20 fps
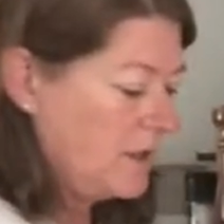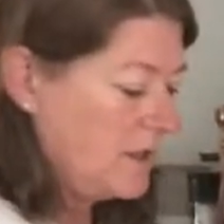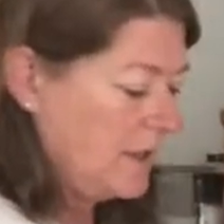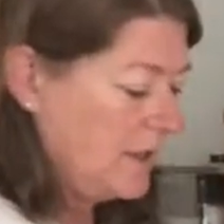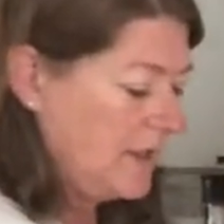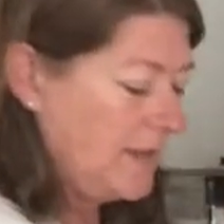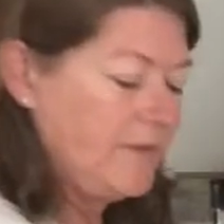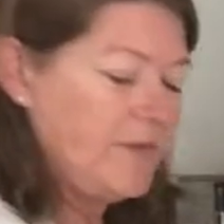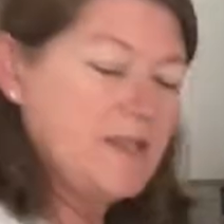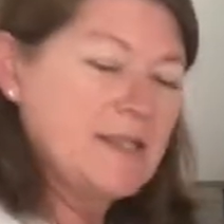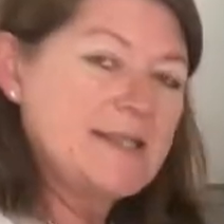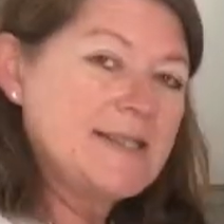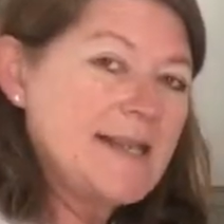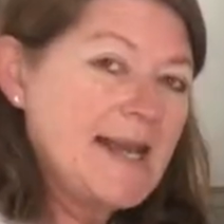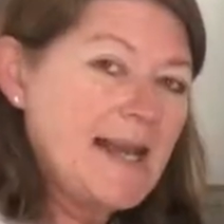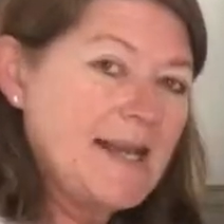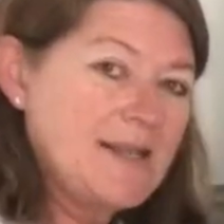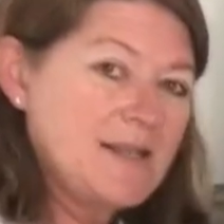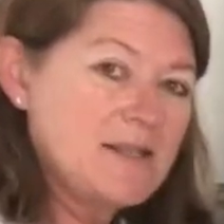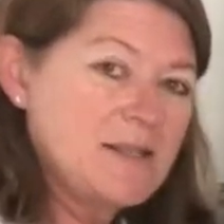Give it a
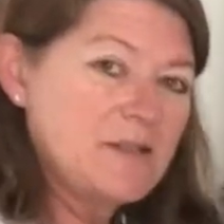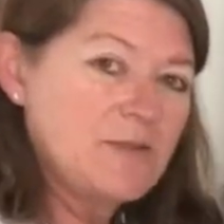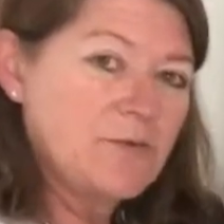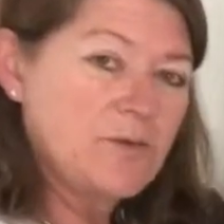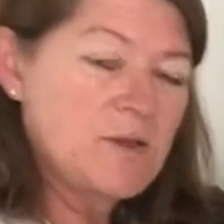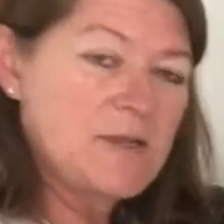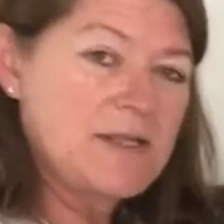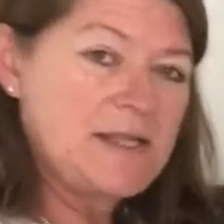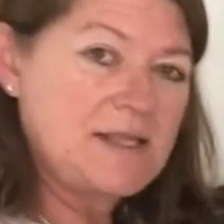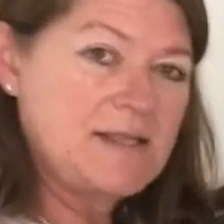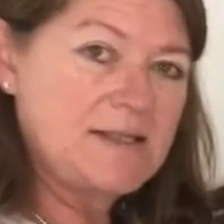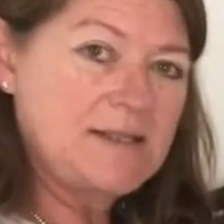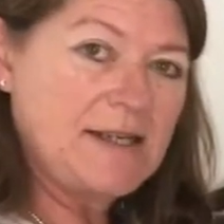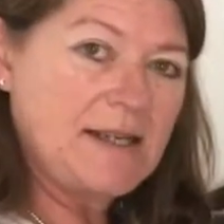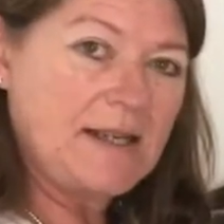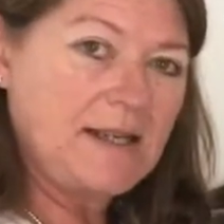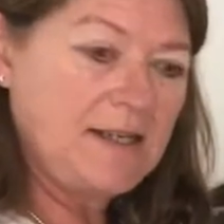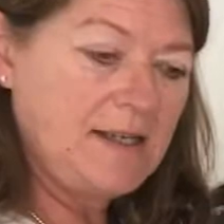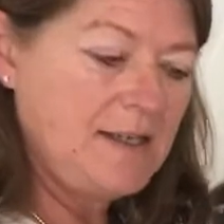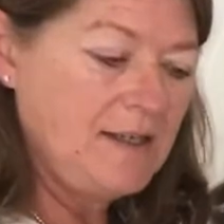taste for
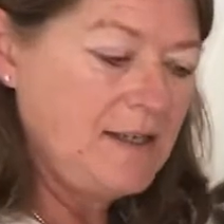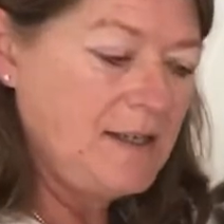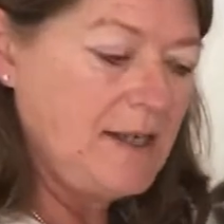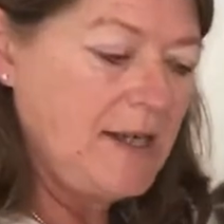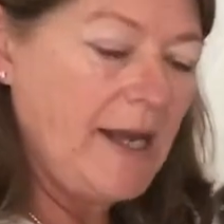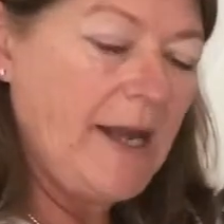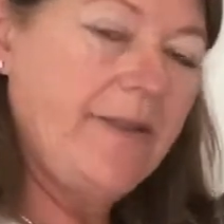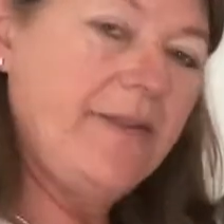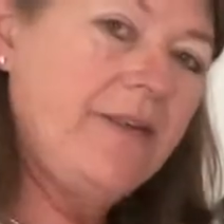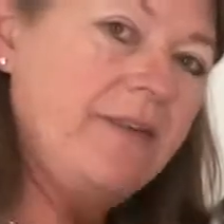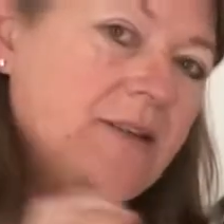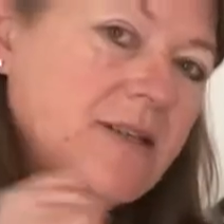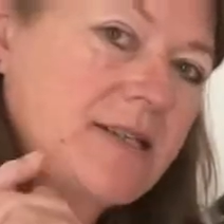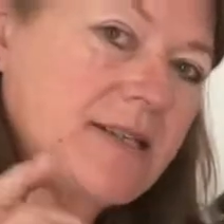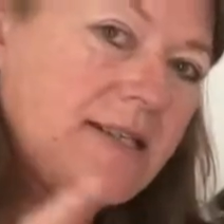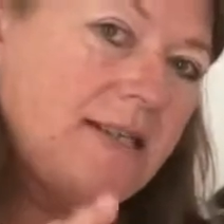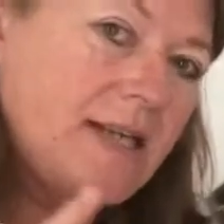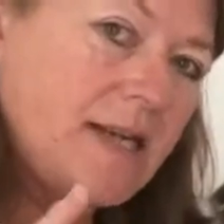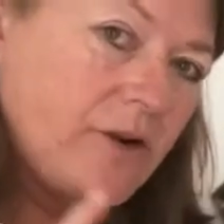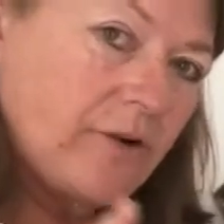seasoning. And then the
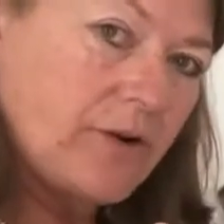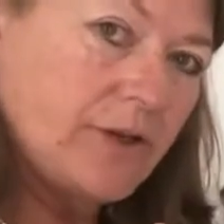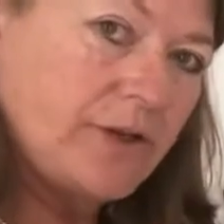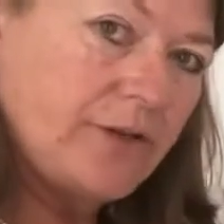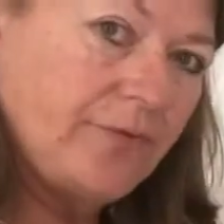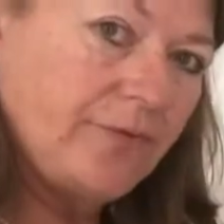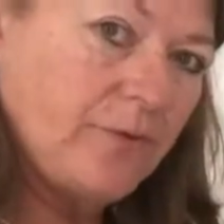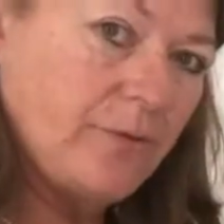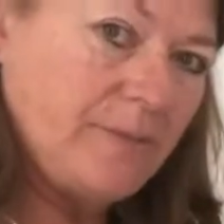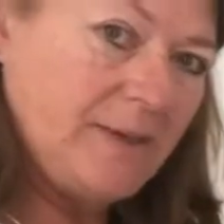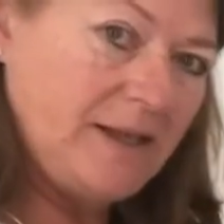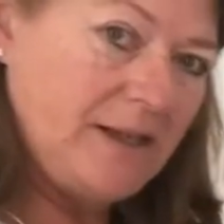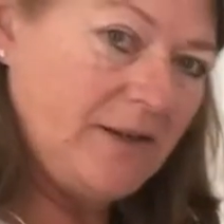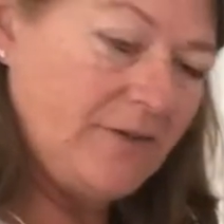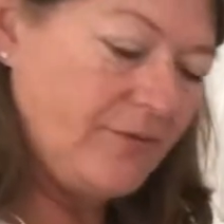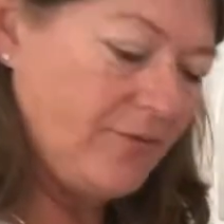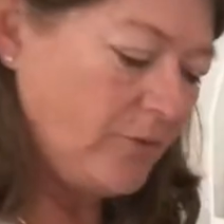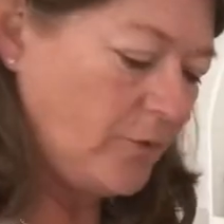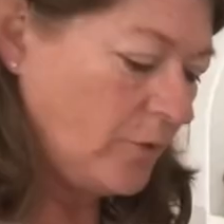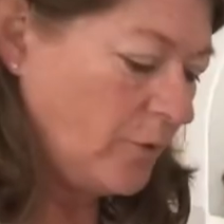secret for me
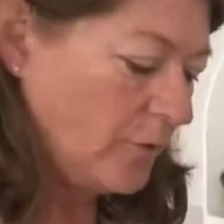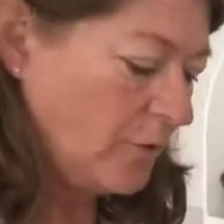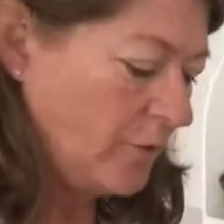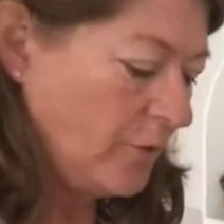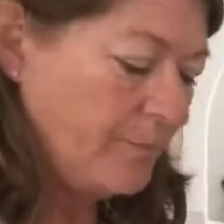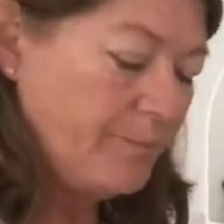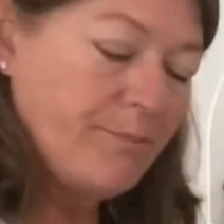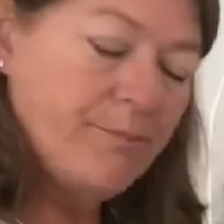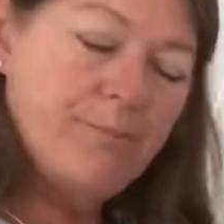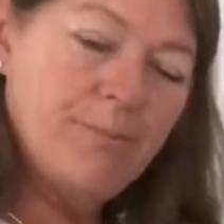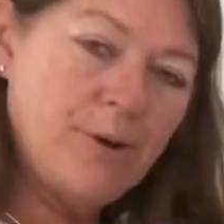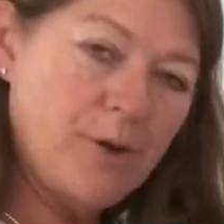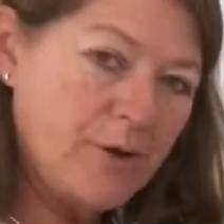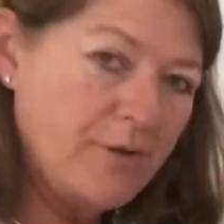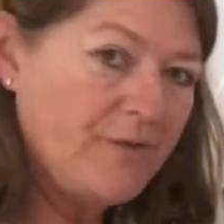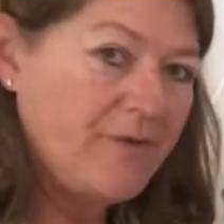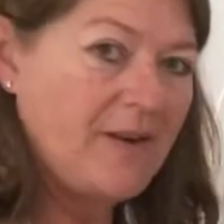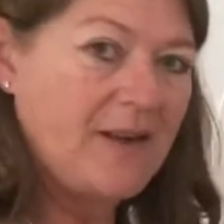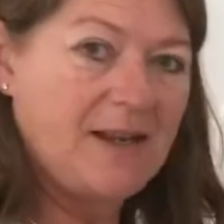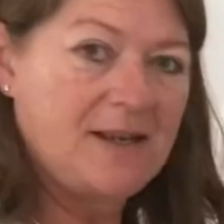for
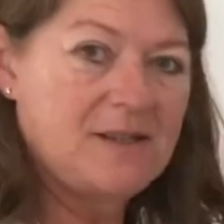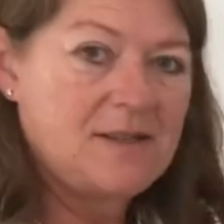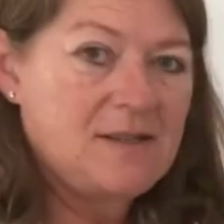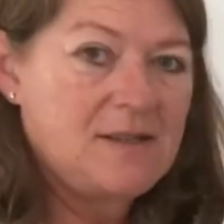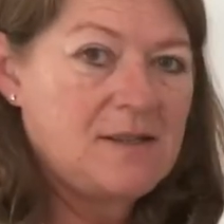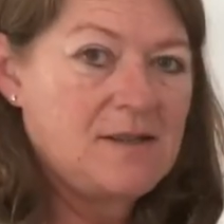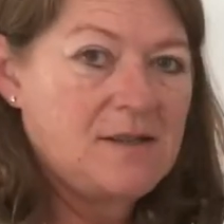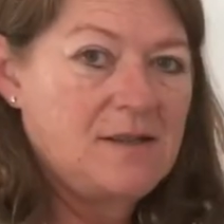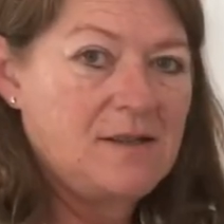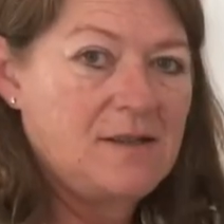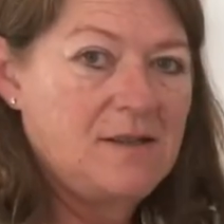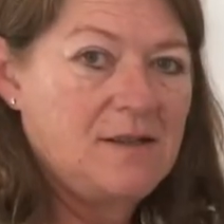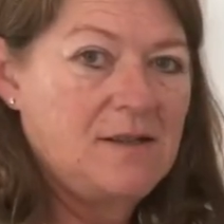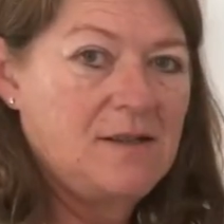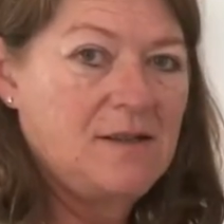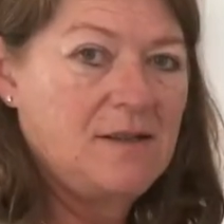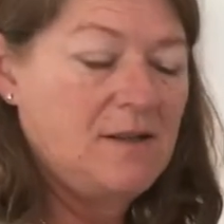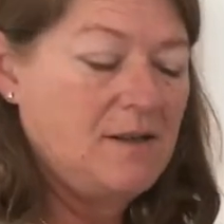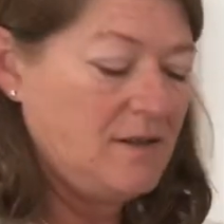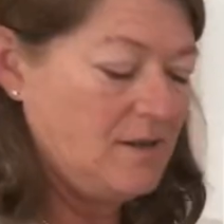perfect
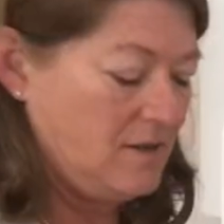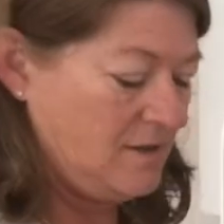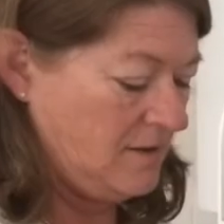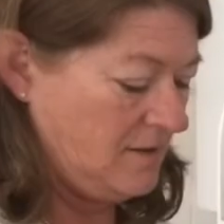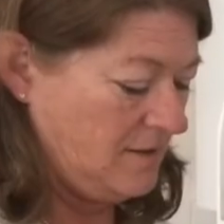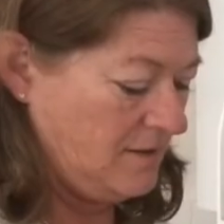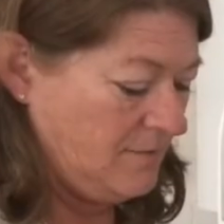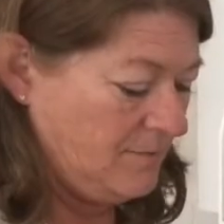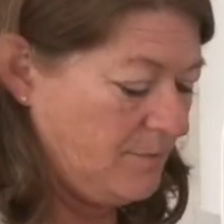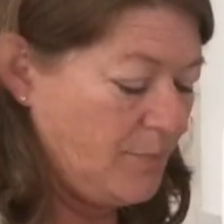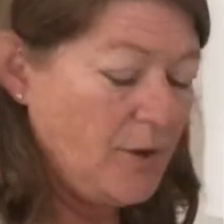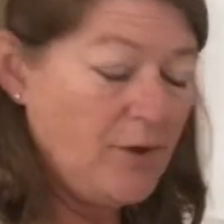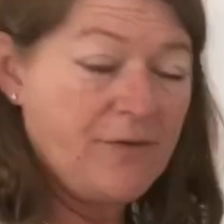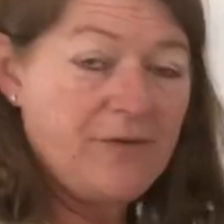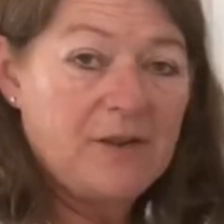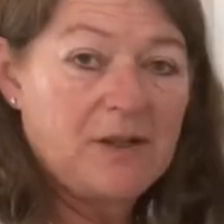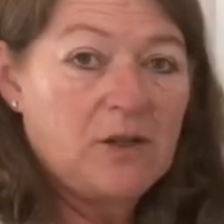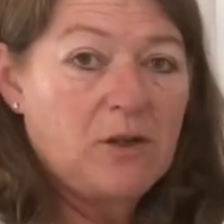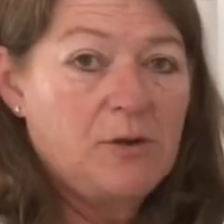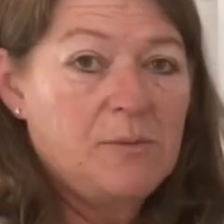
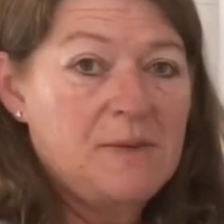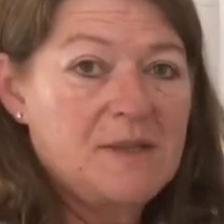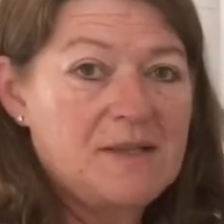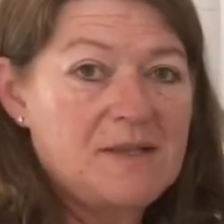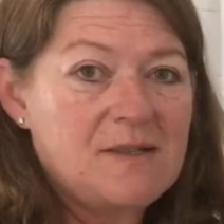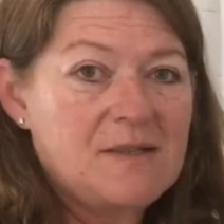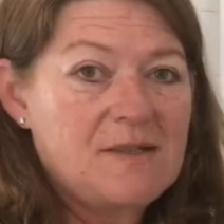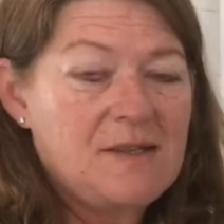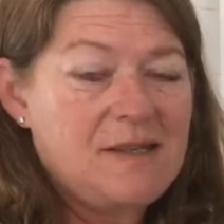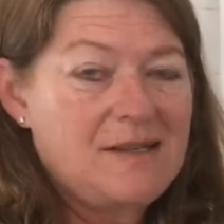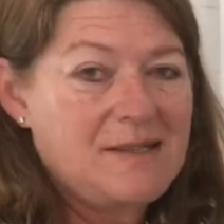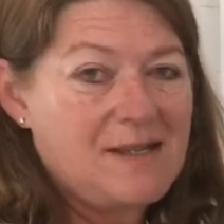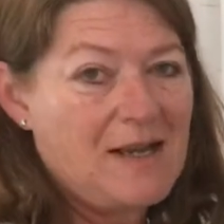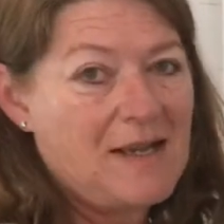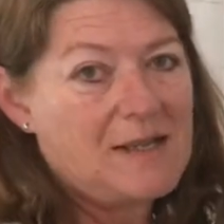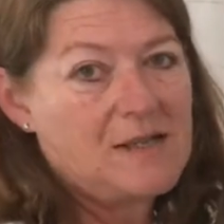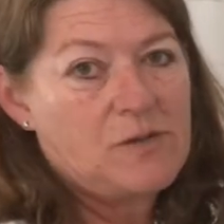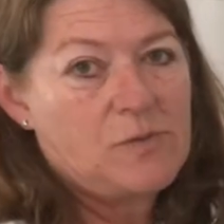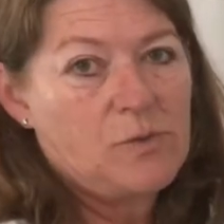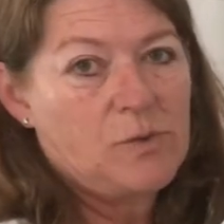hummus is
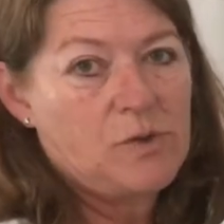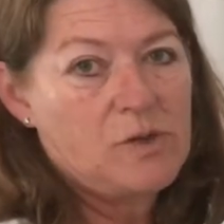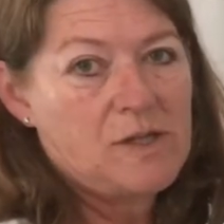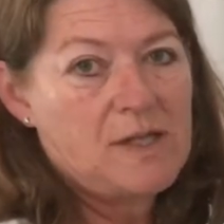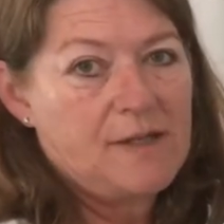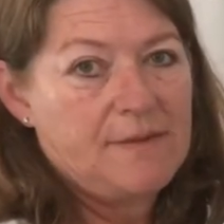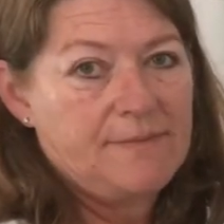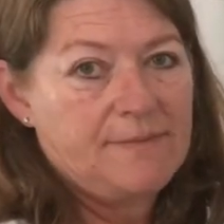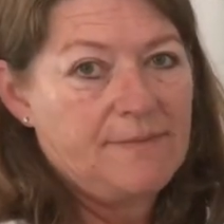iced water.